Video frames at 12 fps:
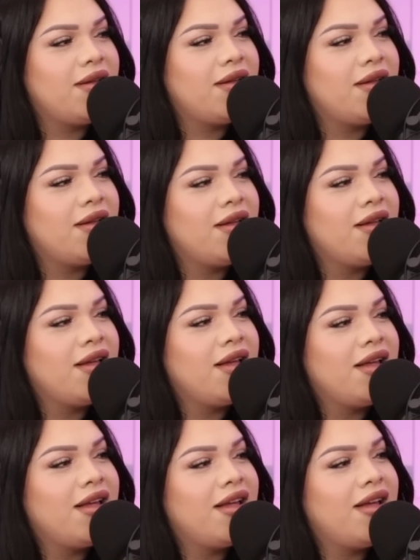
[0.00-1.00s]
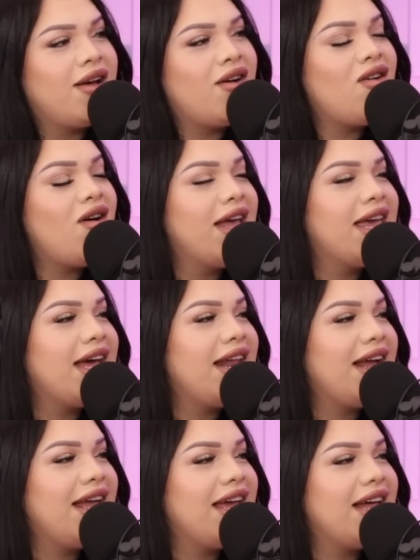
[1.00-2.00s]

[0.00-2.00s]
Let's do it. Oh, I get it.